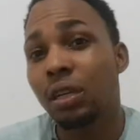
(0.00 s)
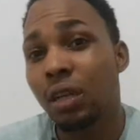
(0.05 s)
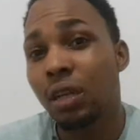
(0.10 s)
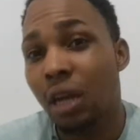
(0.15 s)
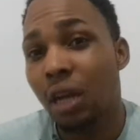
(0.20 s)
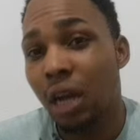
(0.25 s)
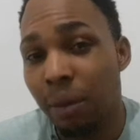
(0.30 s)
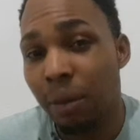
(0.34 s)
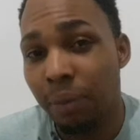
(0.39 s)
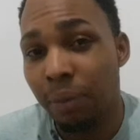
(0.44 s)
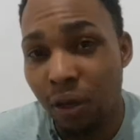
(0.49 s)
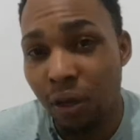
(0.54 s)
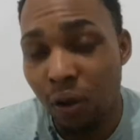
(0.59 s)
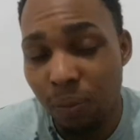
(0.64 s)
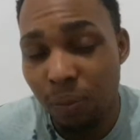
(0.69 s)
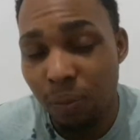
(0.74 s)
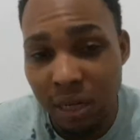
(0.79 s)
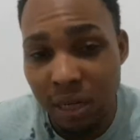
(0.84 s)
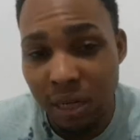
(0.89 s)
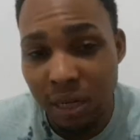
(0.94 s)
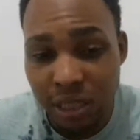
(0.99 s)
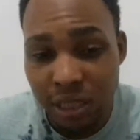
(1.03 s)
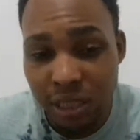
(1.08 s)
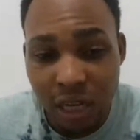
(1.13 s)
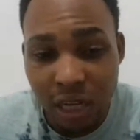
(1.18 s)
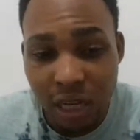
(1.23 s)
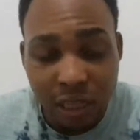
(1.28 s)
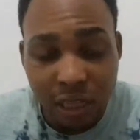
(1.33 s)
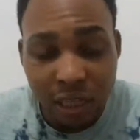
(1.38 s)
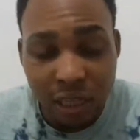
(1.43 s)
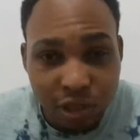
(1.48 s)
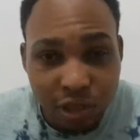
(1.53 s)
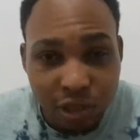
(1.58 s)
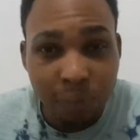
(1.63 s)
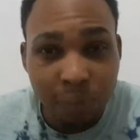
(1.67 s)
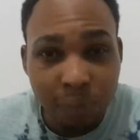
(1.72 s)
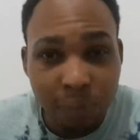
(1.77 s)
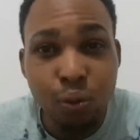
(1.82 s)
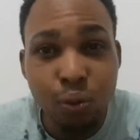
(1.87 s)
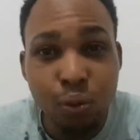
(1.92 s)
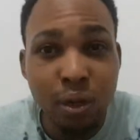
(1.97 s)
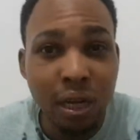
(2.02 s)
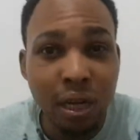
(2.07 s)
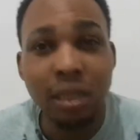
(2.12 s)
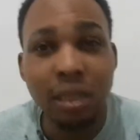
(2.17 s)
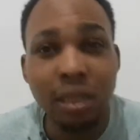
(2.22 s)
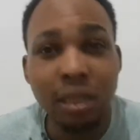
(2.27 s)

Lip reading: A couple of the songs them drop today.